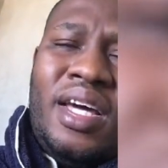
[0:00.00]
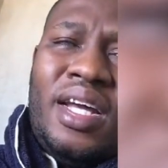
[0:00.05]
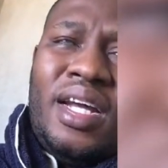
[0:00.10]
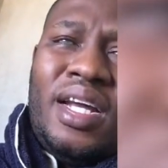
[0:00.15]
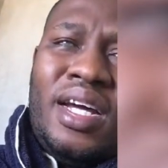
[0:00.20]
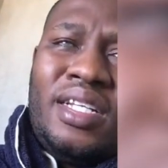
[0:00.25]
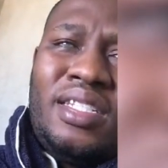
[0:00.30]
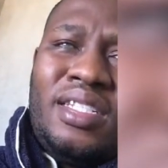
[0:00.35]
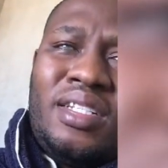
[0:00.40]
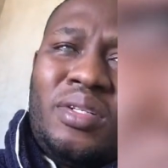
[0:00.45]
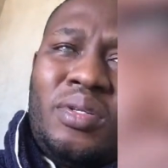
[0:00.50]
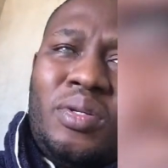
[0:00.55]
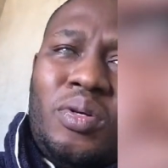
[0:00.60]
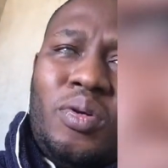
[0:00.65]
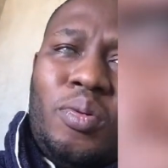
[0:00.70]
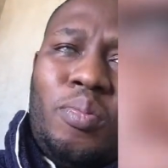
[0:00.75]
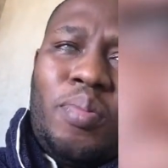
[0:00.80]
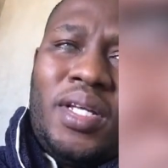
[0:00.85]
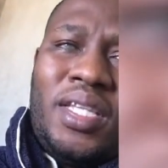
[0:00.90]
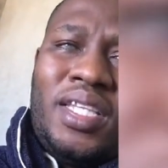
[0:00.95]
And I answered
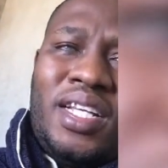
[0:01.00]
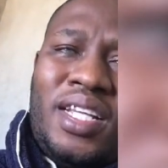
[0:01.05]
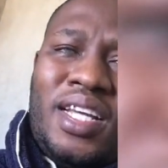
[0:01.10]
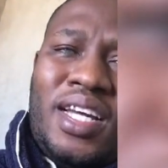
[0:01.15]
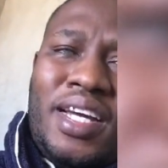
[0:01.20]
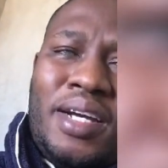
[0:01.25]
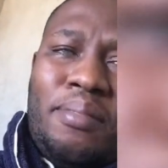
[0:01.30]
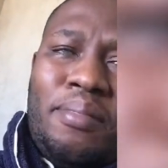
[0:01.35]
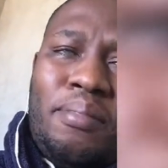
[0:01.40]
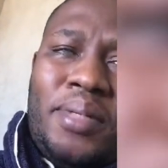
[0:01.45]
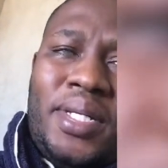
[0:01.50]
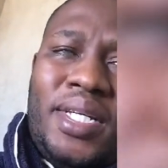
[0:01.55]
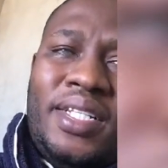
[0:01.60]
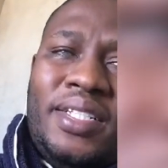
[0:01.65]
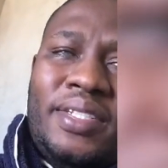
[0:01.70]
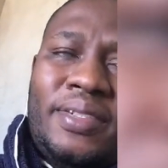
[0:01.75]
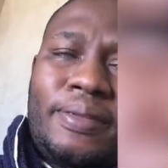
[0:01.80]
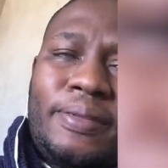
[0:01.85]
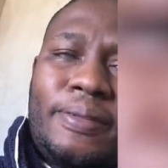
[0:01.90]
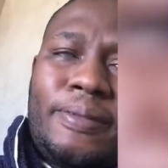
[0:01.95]
no, but that can't be,
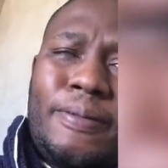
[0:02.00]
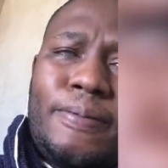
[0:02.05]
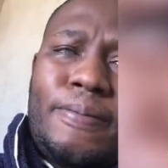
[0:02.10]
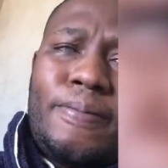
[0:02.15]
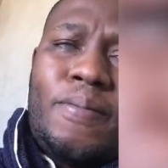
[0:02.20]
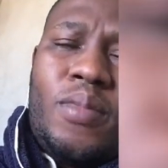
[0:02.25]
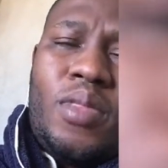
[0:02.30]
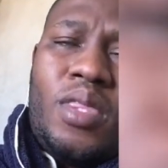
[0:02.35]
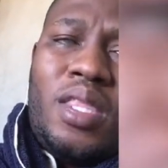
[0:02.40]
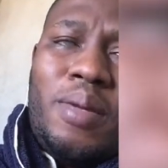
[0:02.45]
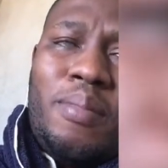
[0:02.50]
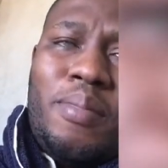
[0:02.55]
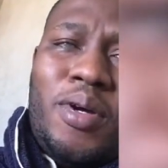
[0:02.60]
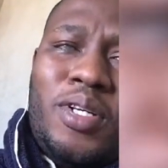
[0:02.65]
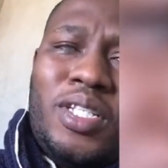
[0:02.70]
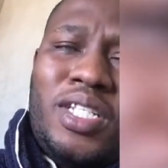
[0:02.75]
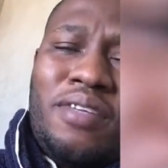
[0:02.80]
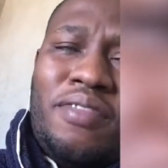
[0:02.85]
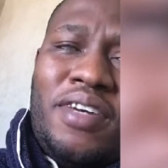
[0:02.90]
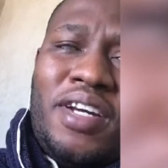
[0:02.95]

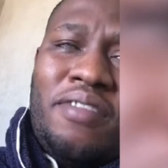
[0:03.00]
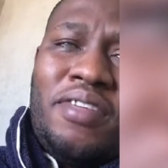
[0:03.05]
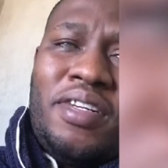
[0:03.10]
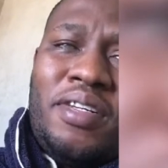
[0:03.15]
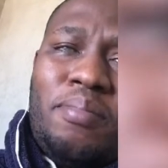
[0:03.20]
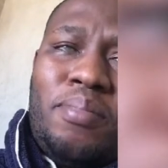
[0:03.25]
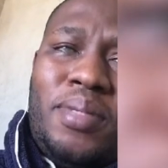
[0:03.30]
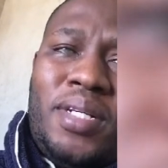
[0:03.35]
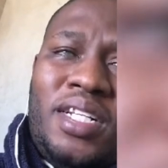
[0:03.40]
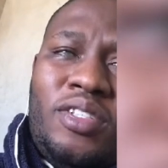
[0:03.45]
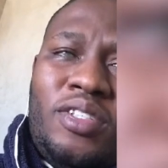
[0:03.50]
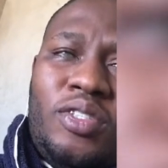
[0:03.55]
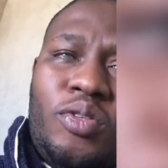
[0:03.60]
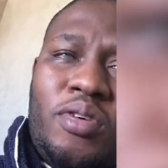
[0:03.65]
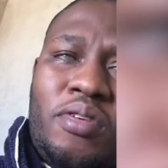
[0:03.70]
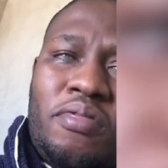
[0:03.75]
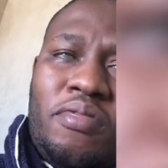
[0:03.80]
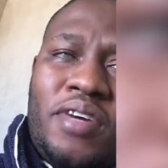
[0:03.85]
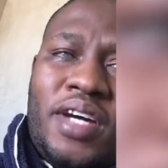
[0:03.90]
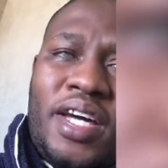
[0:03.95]
because I've never been
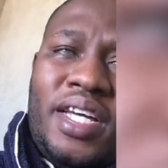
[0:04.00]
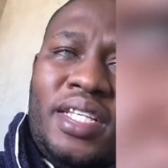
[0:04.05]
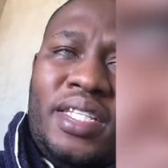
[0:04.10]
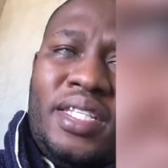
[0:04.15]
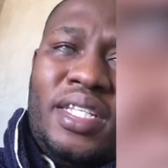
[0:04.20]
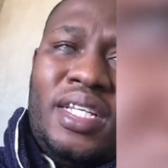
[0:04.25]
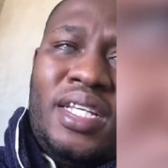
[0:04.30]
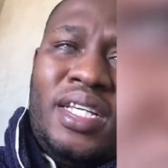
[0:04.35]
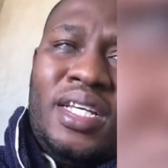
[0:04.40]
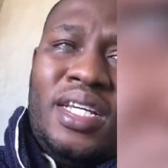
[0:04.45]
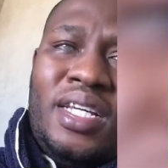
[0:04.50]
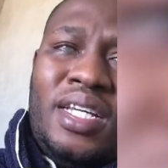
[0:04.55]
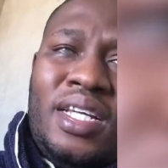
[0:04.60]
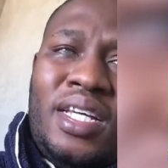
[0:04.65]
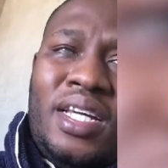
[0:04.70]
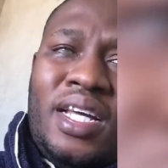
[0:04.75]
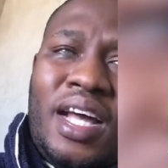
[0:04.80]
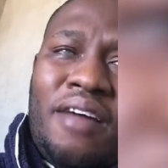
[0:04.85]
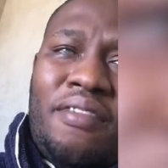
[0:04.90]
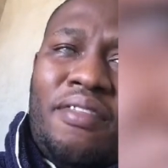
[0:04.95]
into a fight.
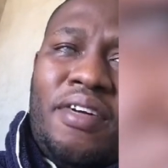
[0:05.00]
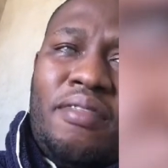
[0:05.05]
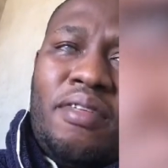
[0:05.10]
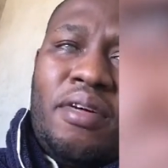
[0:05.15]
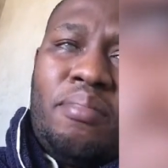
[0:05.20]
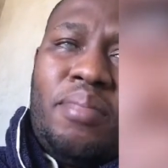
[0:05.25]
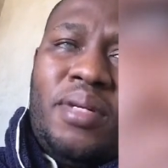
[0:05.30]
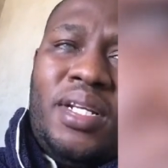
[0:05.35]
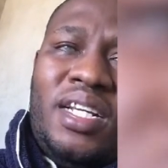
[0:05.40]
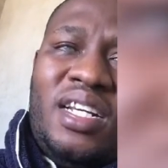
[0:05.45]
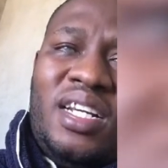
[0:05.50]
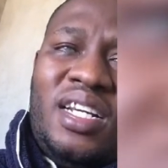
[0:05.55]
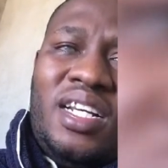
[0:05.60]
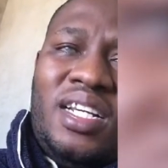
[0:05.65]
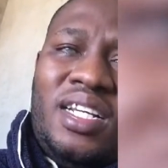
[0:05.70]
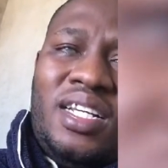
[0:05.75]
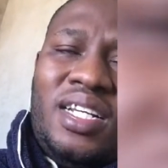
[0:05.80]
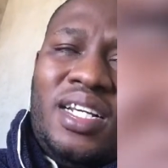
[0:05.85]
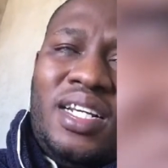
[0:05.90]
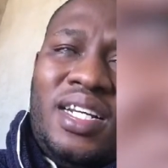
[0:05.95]
I've never been in
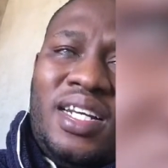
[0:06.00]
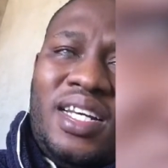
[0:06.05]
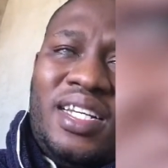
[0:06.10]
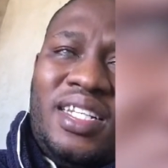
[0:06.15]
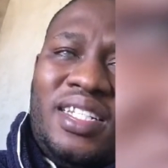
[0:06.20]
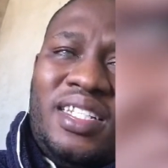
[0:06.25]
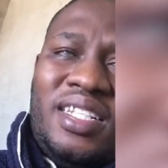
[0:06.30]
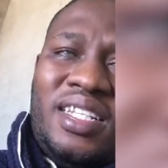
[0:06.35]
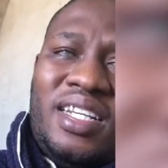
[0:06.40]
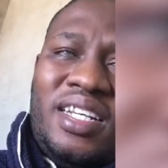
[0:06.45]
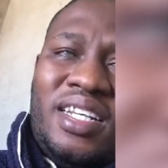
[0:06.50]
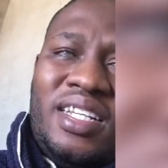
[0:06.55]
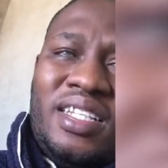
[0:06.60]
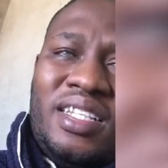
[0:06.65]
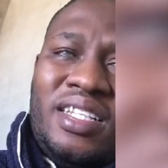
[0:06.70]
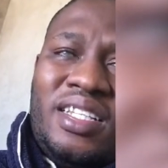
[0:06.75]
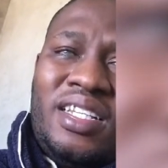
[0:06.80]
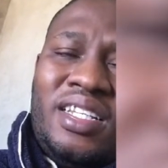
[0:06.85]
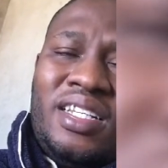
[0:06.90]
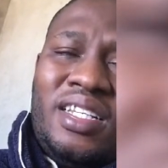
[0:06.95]
an accident.
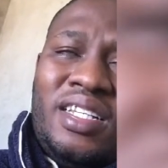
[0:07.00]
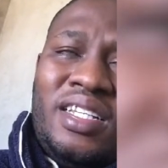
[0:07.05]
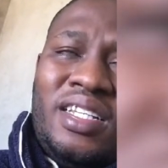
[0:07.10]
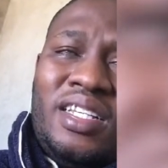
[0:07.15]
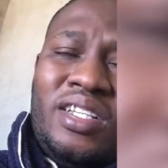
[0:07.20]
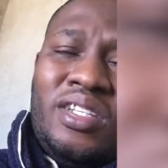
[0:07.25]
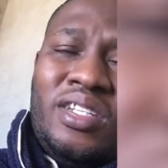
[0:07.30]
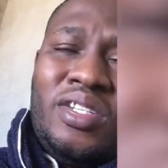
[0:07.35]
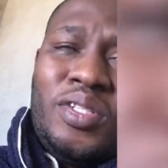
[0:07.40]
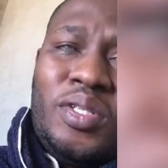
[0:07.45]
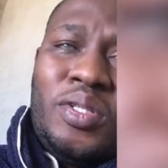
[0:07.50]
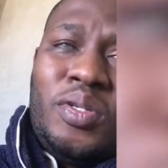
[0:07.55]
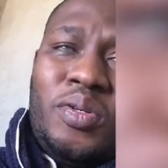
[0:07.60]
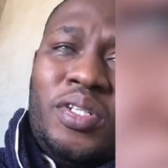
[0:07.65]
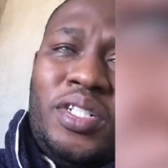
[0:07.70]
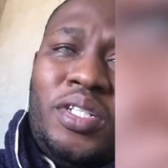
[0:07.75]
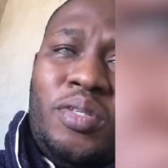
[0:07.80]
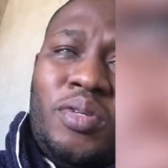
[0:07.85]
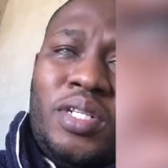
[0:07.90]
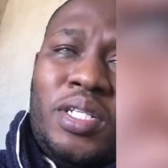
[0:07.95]

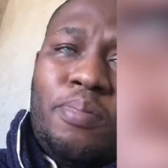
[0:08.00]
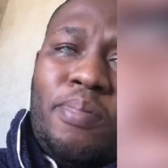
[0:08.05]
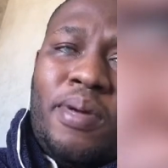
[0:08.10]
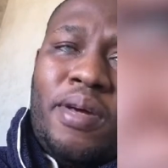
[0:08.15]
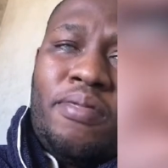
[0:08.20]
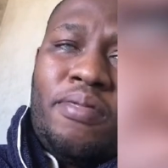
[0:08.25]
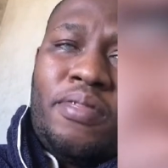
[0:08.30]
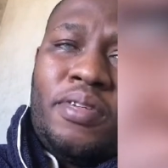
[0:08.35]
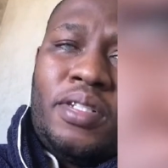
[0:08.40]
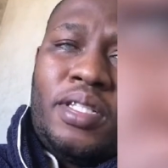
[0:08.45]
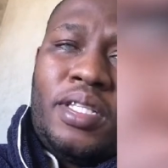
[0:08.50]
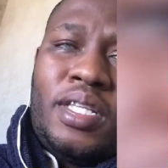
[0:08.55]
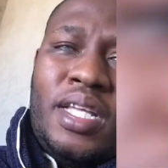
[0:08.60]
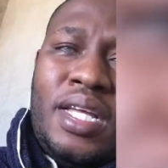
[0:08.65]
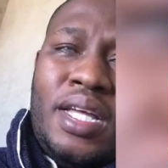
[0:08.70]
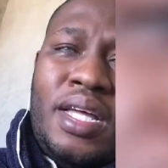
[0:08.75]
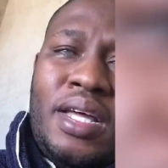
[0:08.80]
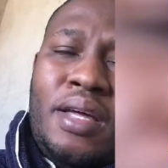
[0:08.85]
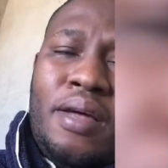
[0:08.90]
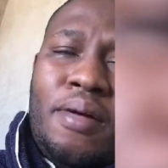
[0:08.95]
So she was baffled.